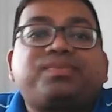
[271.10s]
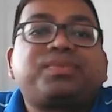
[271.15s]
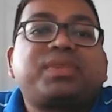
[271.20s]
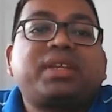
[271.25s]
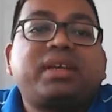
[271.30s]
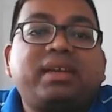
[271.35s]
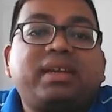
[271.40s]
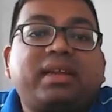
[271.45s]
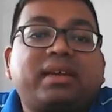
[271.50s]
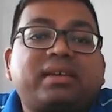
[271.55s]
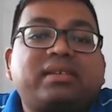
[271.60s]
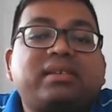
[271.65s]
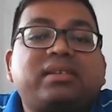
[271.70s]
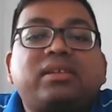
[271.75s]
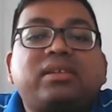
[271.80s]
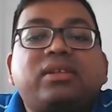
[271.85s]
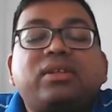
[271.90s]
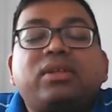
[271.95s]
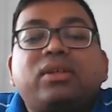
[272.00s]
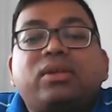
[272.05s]
Correct.
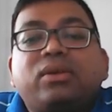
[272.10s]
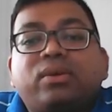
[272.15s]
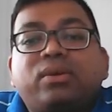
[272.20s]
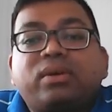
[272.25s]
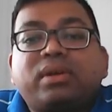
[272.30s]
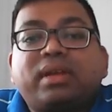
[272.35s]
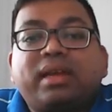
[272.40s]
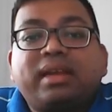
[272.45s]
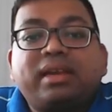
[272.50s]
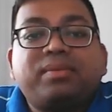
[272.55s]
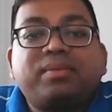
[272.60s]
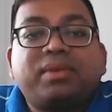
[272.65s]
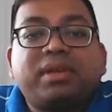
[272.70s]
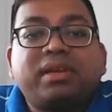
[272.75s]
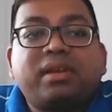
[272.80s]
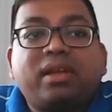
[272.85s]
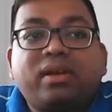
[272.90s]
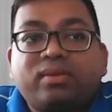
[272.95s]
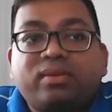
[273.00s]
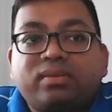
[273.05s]
Okay, anyway,
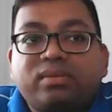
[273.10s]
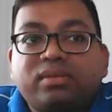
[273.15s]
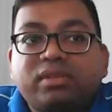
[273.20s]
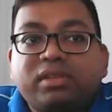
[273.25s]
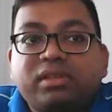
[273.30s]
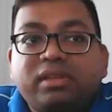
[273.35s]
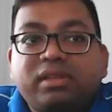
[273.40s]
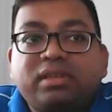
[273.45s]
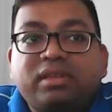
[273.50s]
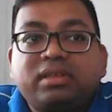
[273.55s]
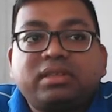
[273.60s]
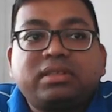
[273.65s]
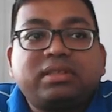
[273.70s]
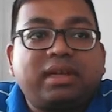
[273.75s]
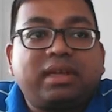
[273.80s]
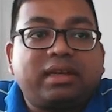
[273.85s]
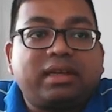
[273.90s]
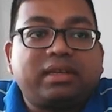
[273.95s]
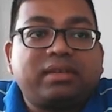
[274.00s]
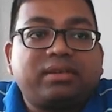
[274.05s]
now the thing is
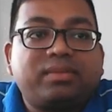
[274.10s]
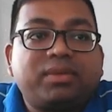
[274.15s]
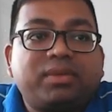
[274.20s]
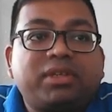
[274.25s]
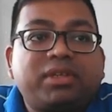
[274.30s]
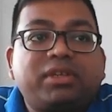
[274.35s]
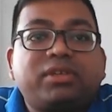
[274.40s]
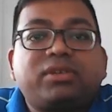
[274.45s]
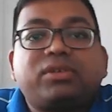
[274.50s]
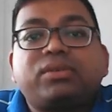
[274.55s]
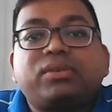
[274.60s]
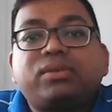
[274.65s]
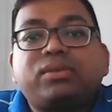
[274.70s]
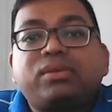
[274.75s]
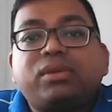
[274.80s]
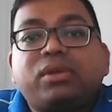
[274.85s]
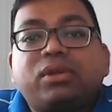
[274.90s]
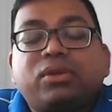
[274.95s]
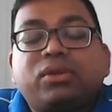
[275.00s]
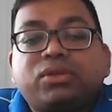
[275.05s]
that we need to
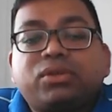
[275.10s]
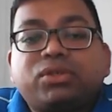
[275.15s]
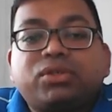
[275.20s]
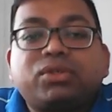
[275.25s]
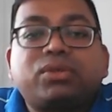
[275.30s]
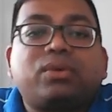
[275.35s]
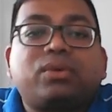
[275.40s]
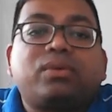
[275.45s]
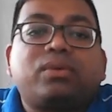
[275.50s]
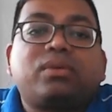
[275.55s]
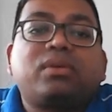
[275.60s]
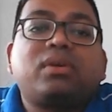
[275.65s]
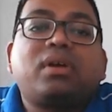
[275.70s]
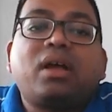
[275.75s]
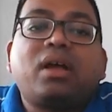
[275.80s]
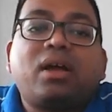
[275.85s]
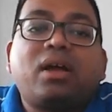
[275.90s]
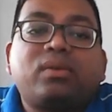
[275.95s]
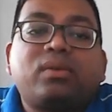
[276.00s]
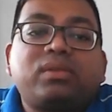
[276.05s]
show
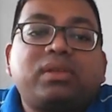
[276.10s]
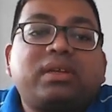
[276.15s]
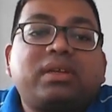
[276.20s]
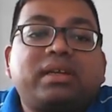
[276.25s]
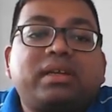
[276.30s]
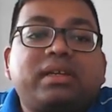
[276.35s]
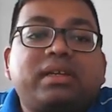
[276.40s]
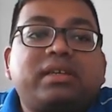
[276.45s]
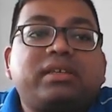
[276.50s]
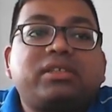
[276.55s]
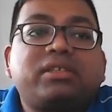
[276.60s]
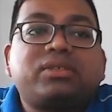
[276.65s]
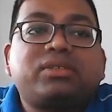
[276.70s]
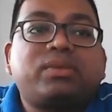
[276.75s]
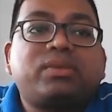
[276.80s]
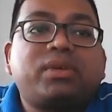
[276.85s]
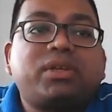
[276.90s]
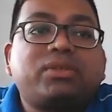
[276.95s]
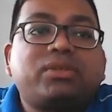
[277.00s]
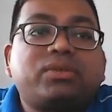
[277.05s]
how the current is going.